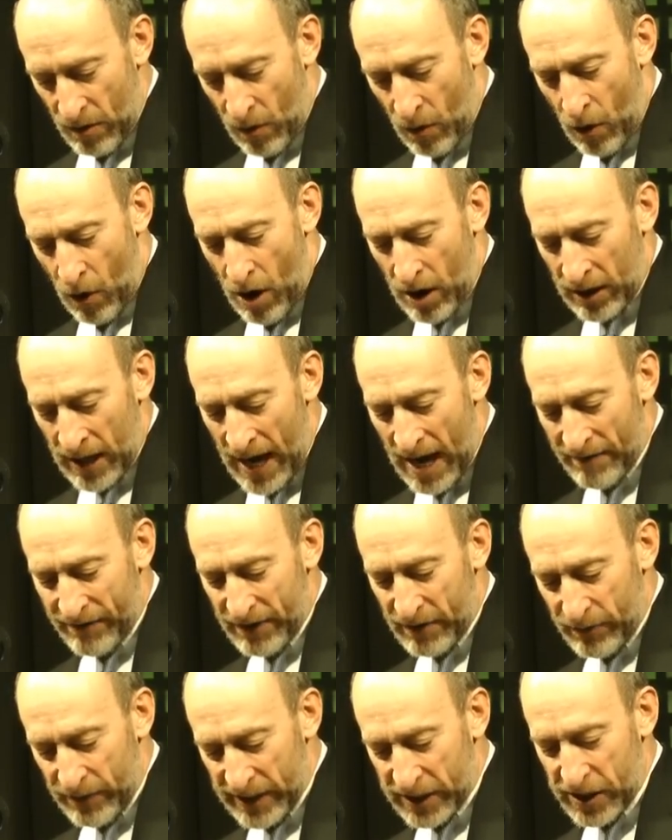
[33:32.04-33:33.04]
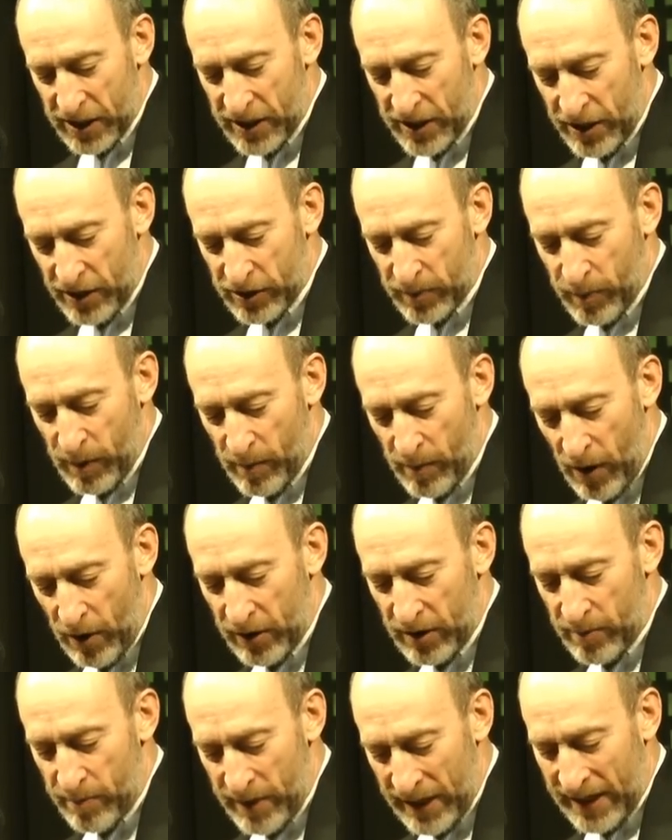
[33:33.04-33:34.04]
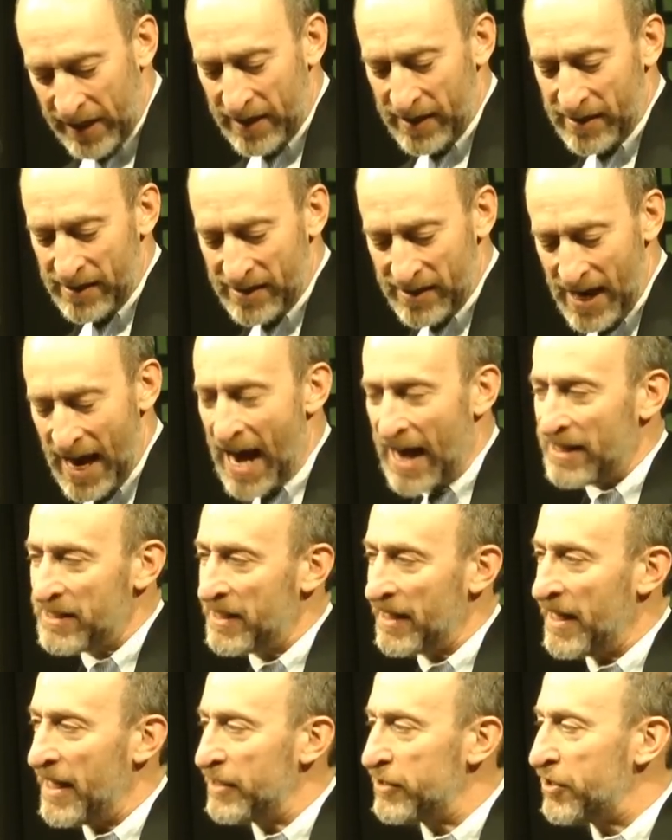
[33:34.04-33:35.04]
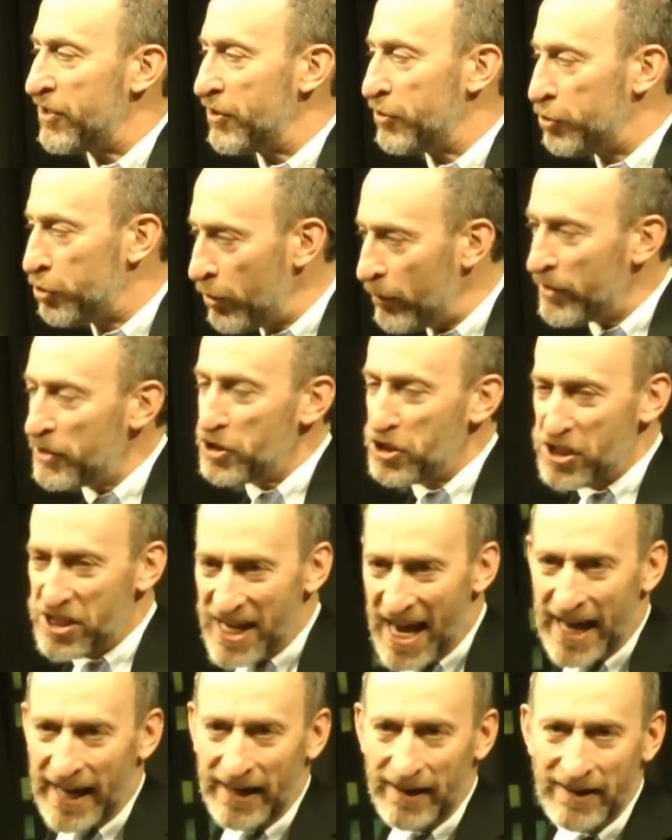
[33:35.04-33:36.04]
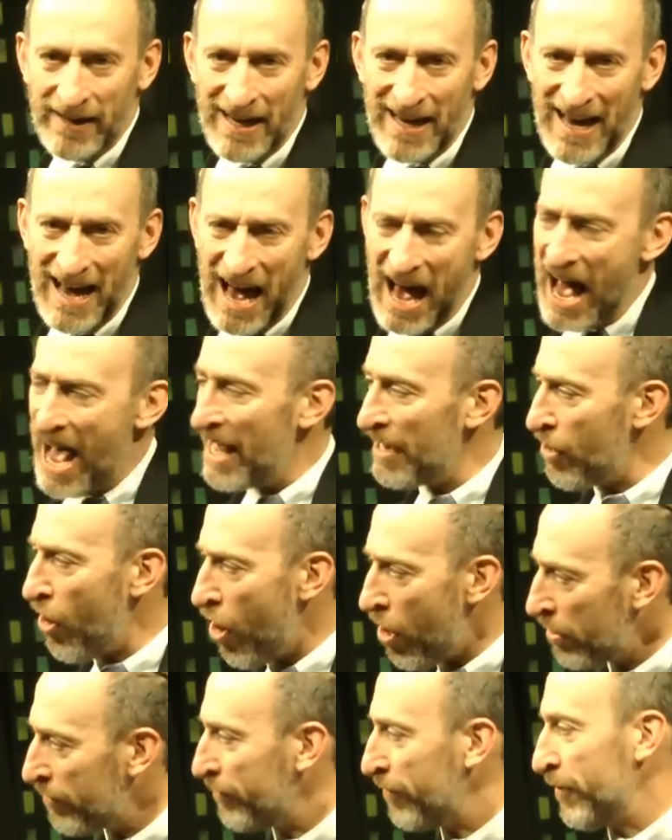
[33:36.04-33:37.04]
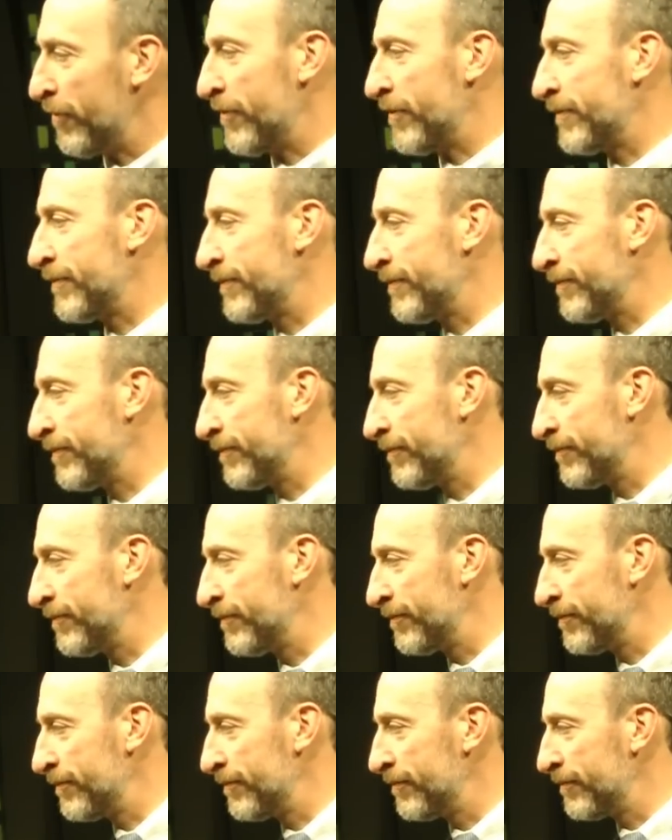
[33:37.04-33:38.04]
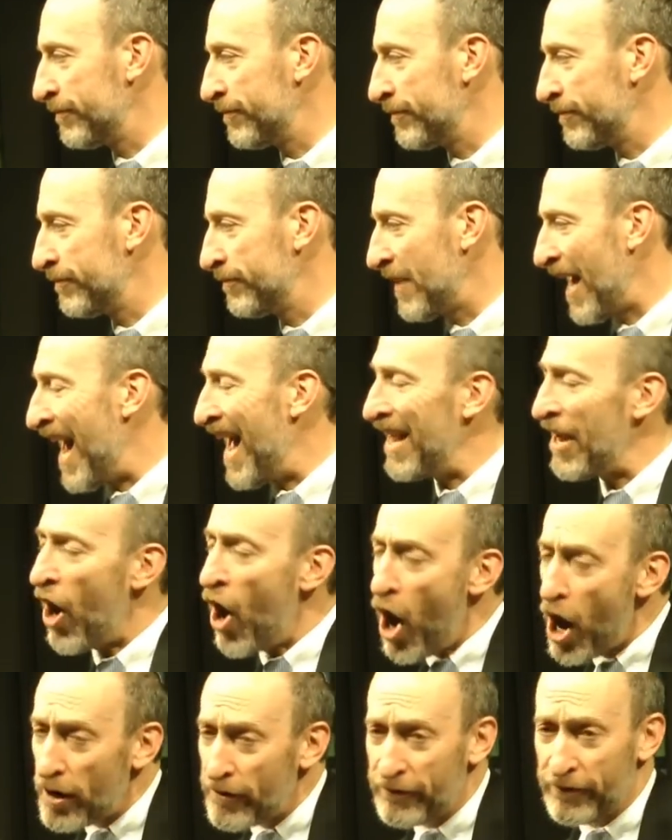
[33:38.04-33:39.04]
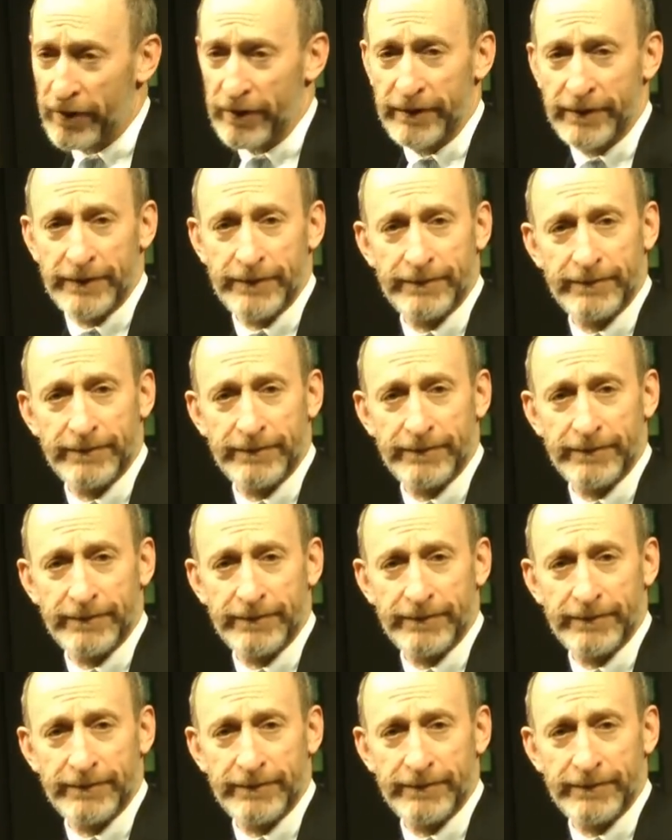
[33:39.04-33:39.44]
all have in recent years promoted bigoted attacks against the Jewish state at Harvard. At Harvard.